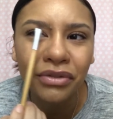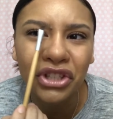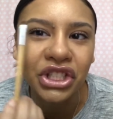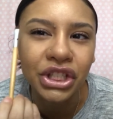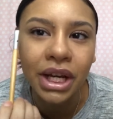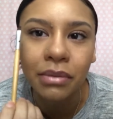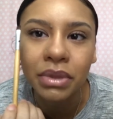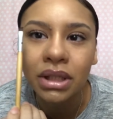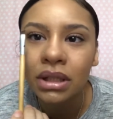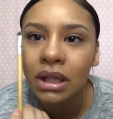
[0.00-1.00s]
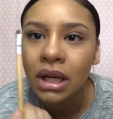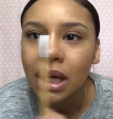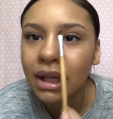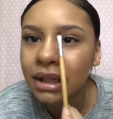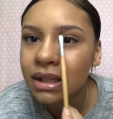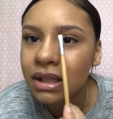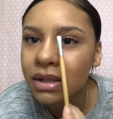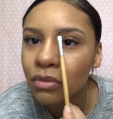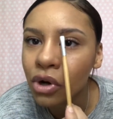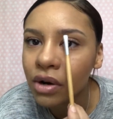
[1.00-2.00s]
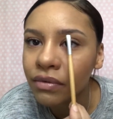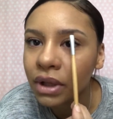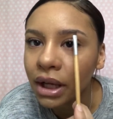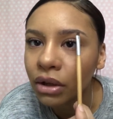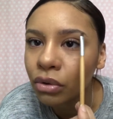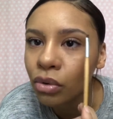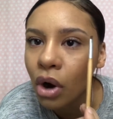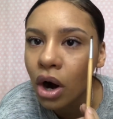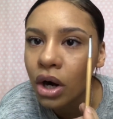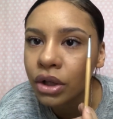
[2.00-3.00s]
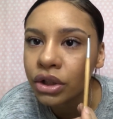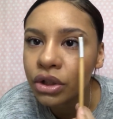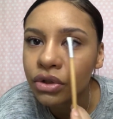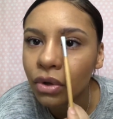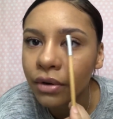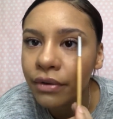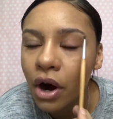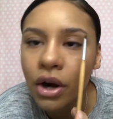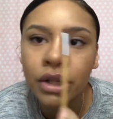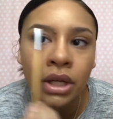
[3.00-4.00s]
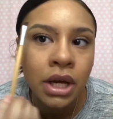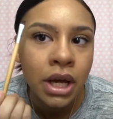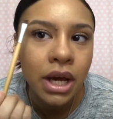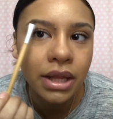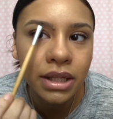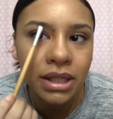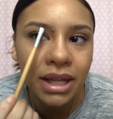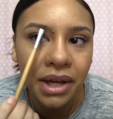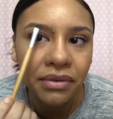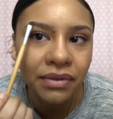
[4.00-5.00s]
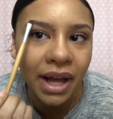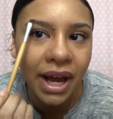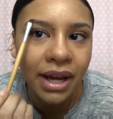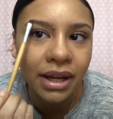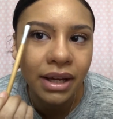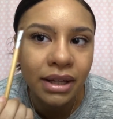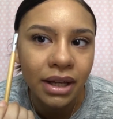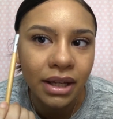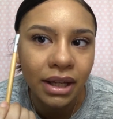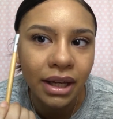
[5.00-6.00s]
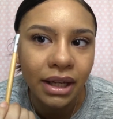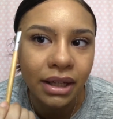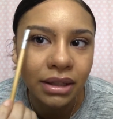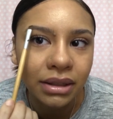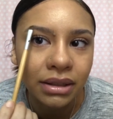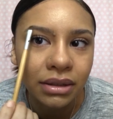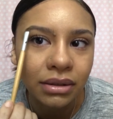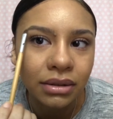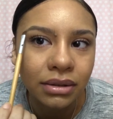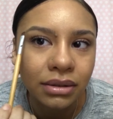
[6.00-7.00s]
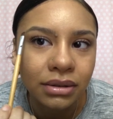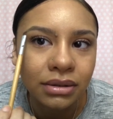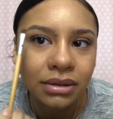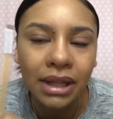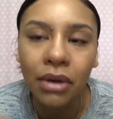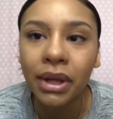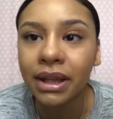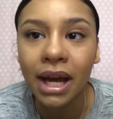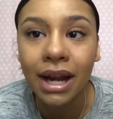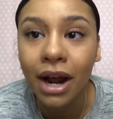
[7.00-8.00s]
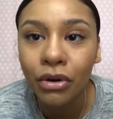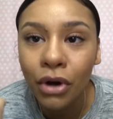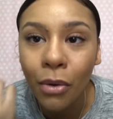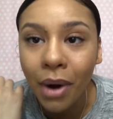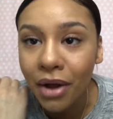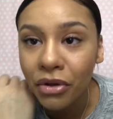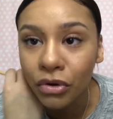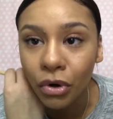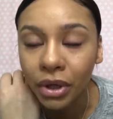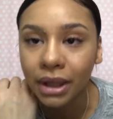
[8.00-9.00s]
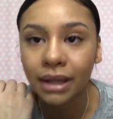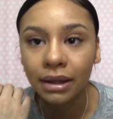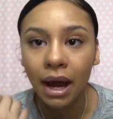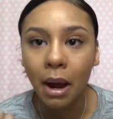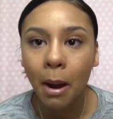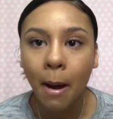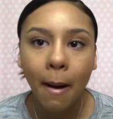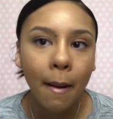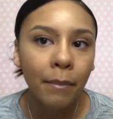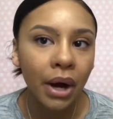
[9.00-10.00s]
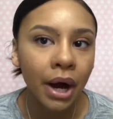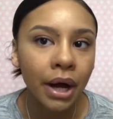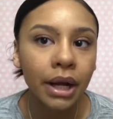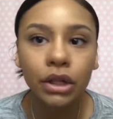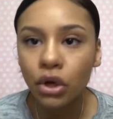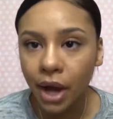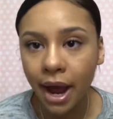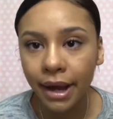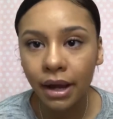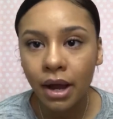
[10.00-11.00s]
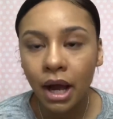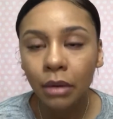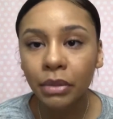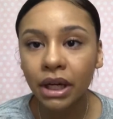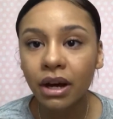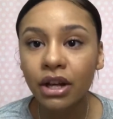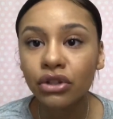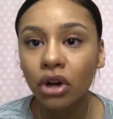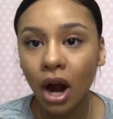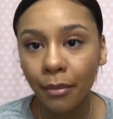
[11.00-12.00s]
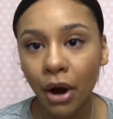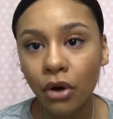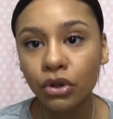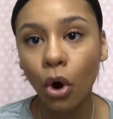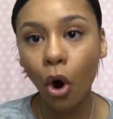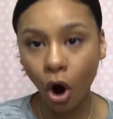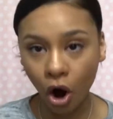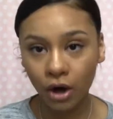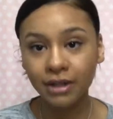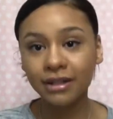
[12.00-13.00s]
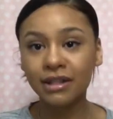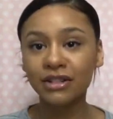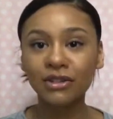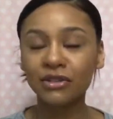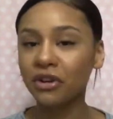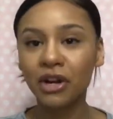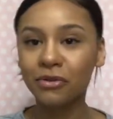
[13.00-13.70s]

shapes. Like this is more of like a little arch, a soft arch, and this is like flat and then like down like that. And I don't know why they're growing like that, but it's okay because your eyebrows are sisters, they're not